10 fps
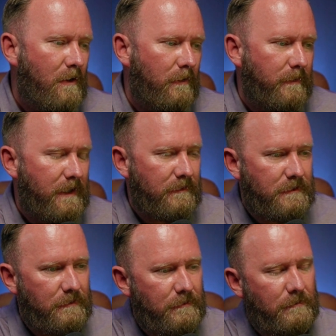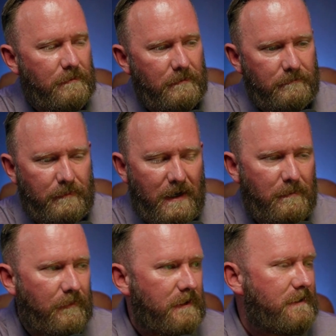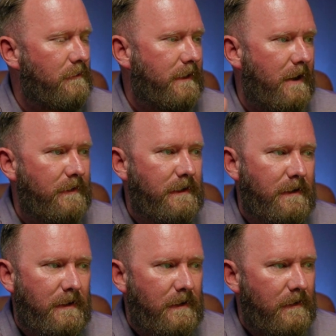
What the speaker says: all the way down to bottom of Osceola County,